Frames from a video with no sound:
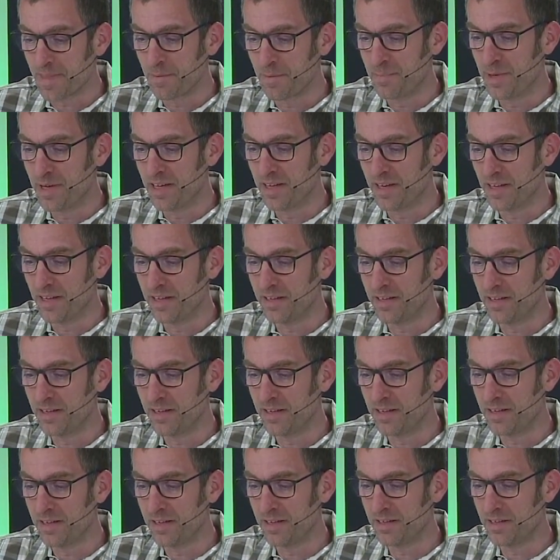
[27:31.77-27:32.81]
Ping
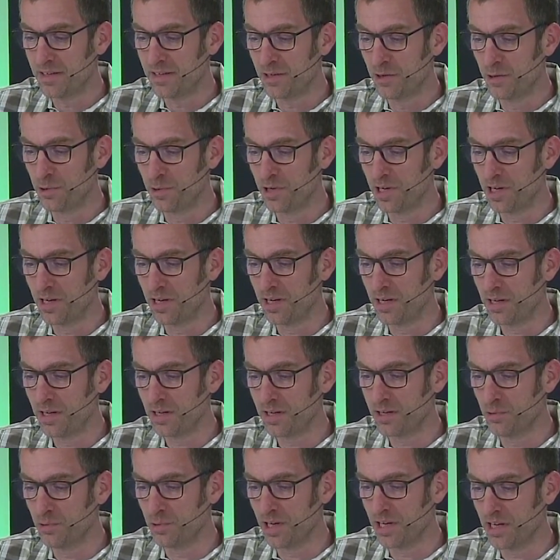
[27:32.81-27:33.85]
identity, Google
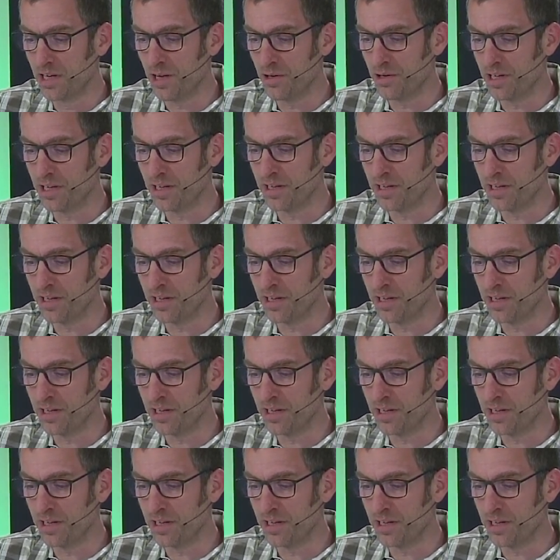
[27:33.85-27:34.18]
Cloud